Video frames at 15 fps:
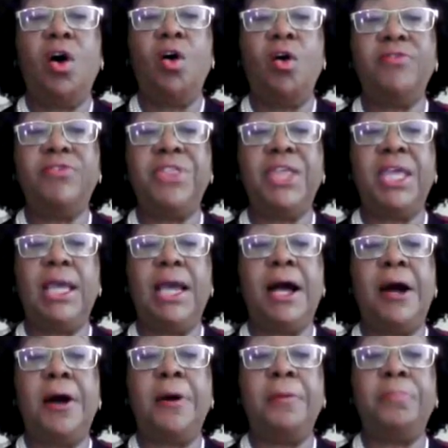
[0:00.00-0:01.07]
of the
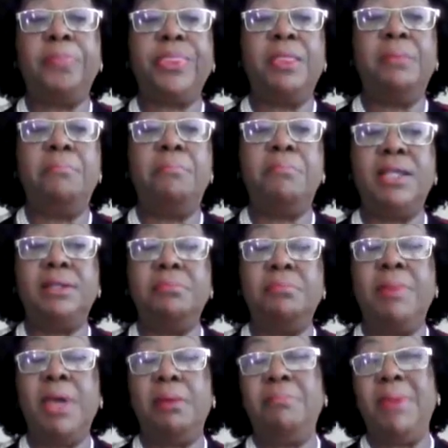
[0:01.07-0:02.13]

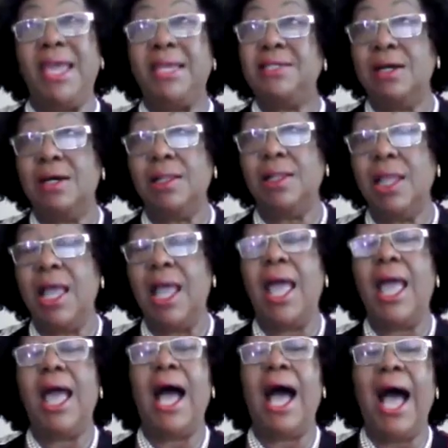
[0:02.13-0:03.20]
mental
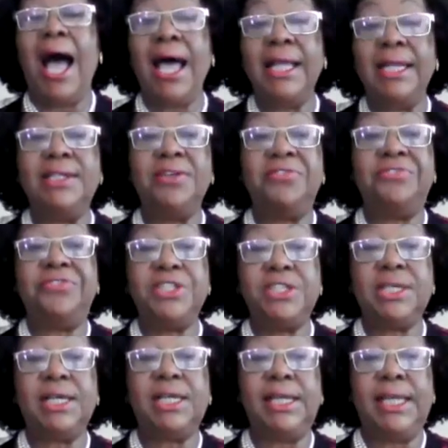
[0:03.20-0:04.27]
and
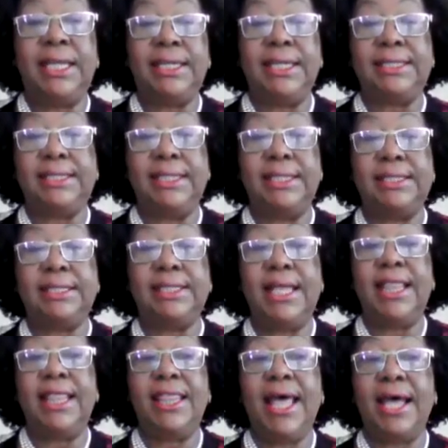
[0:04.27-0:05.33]
physical illnesses
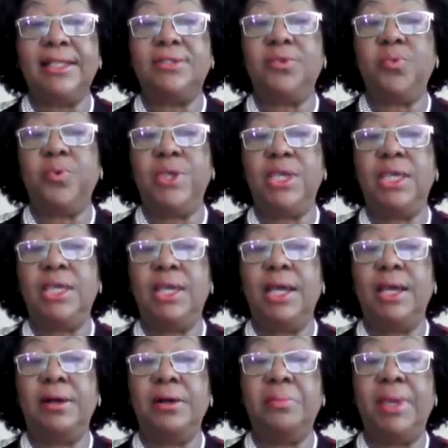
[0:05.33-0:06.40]
that we
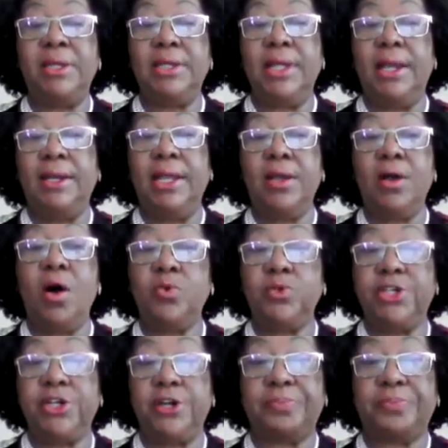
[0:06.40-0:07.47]

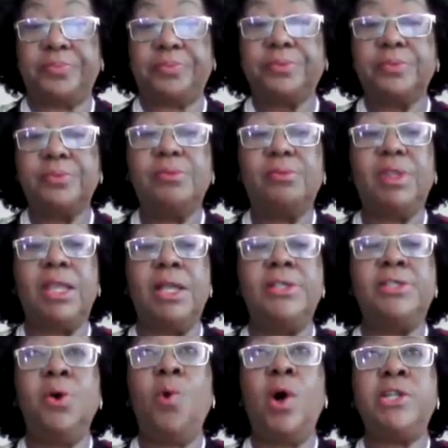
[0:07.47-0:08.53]
encounter.
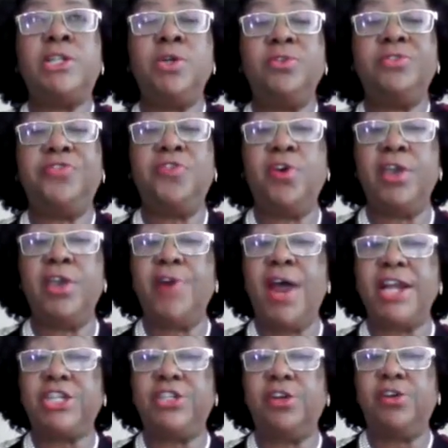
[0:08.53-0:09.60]
So watch out for
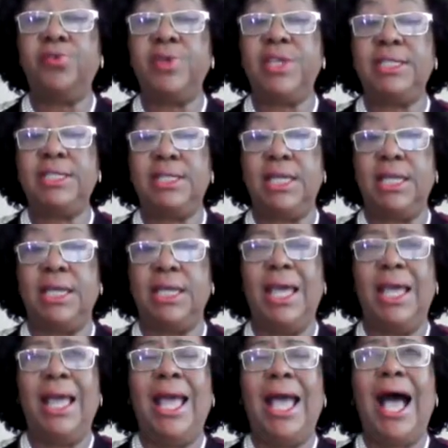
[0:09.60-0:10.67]
irrational reasoning.
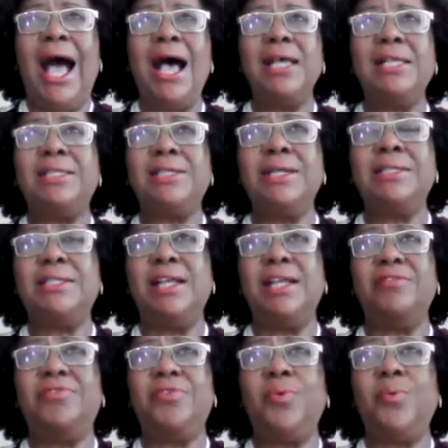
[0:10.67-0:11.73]
Ask
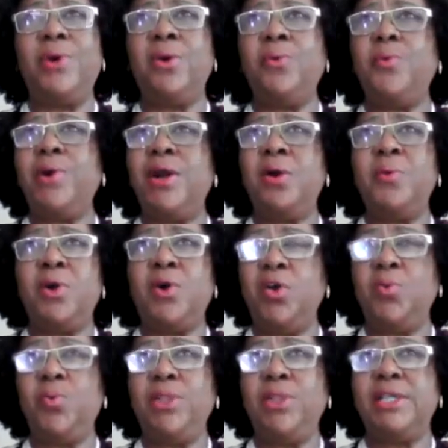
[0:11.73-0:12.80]
yourself, where are we
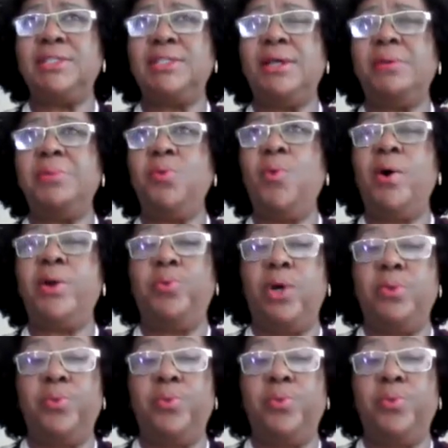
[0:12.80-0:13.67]
going with this? I mean, what